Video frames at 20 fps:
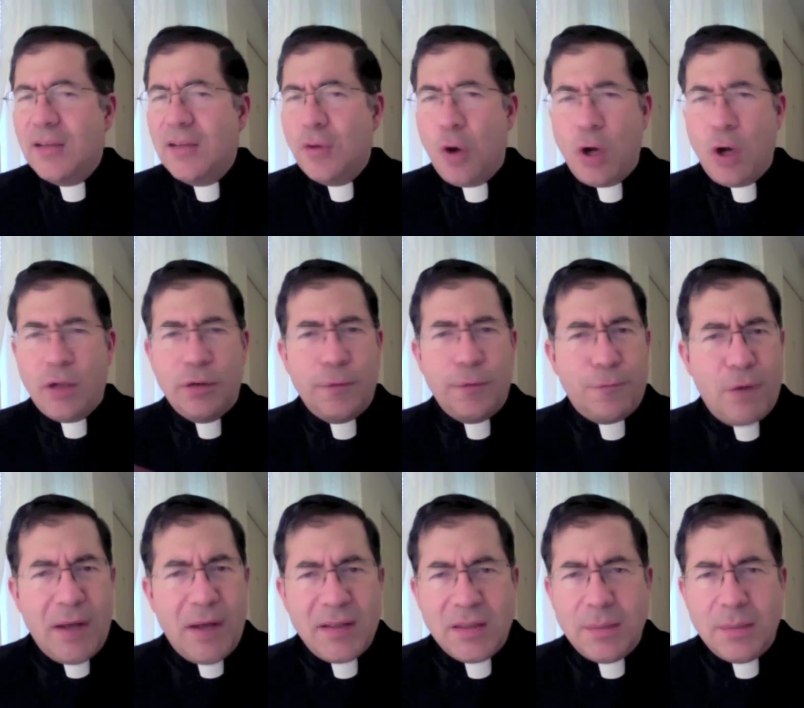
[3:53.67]
Talk to
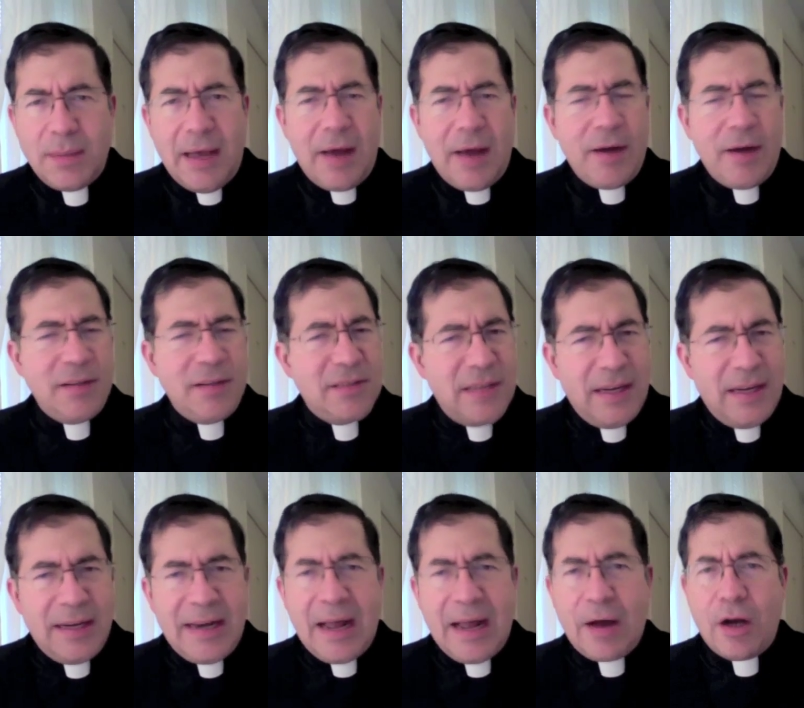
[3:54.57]
friends about it,
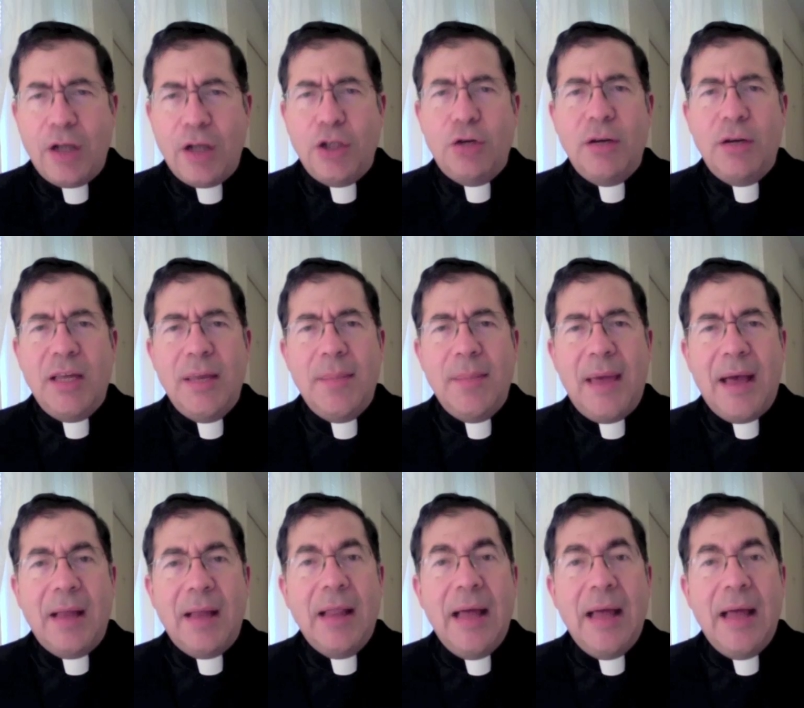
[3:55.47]
send it out on your email.